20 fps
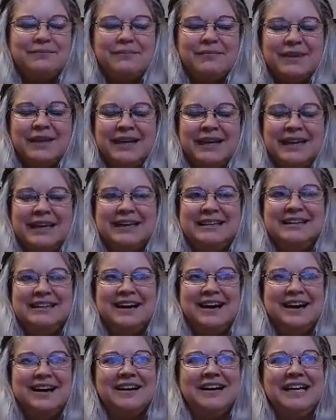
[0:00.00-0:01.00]

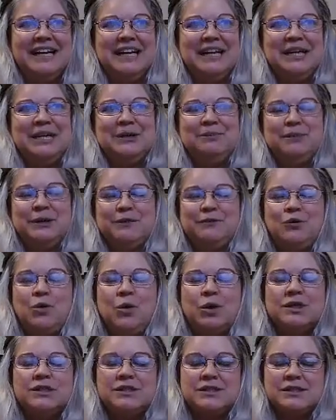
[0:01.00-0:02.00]
And but of
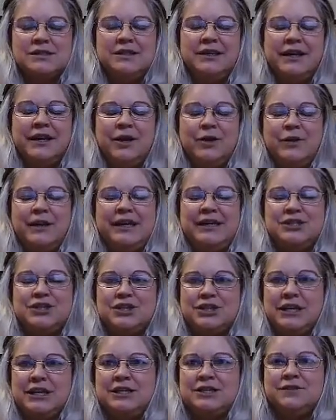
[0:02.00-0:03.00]
course,
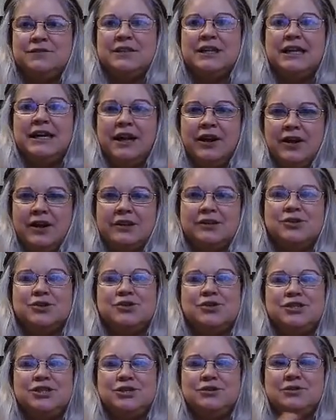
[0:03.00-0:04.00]
each of the
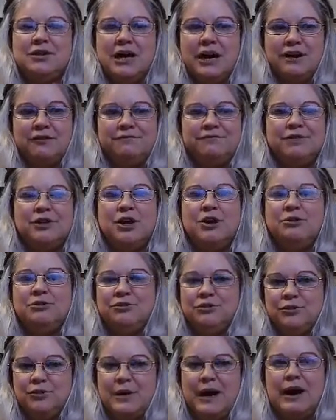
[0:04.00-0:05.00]
characters still kind of flow
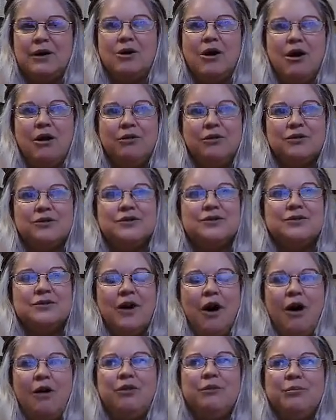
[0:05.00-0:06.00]
throughout all
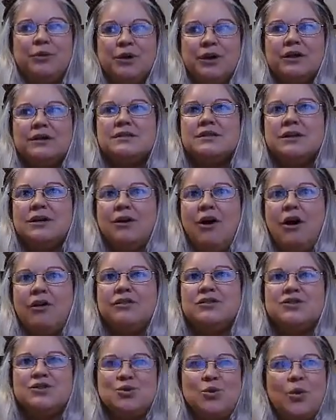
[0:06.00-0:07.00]
the books and all the
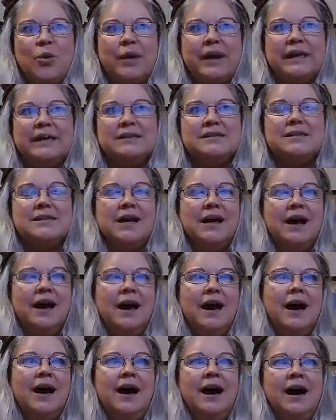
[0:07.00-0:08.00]
stories.
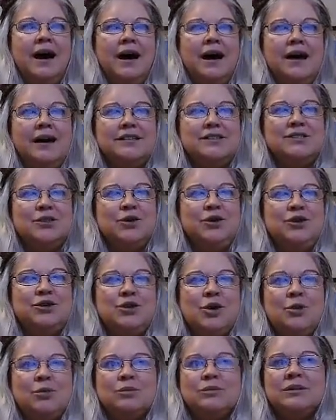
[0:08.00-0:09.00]
So you
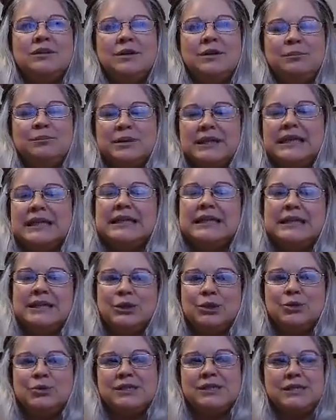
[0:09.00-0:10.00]
don't completely
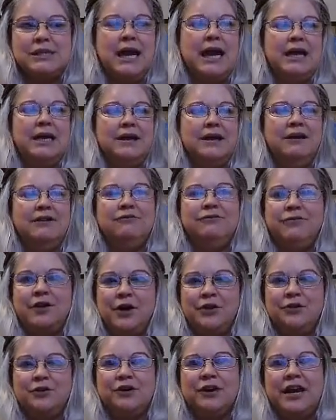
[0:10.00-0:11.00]
lose sight of
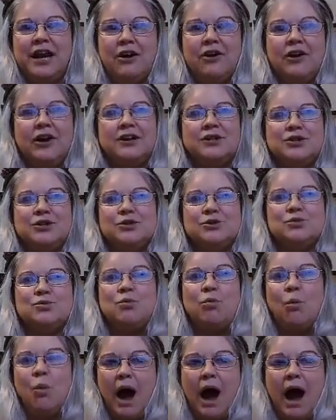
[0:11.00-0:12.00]
other characters
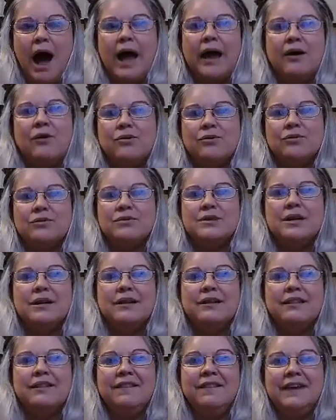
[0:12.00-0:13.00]
while
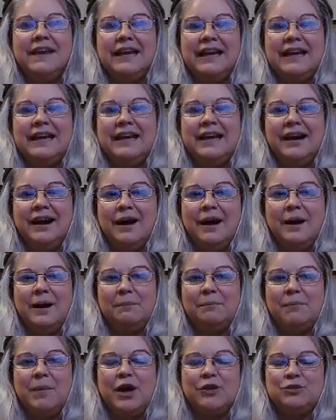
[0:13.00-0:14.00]
the
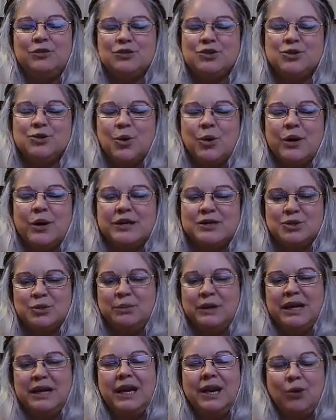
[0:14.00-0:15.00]
other stories are
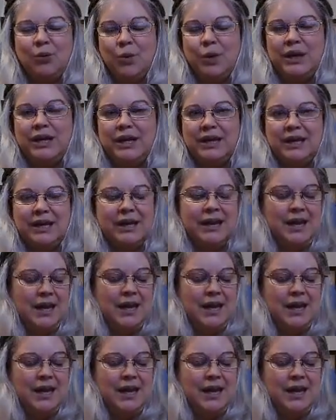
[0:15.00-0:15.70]
being written,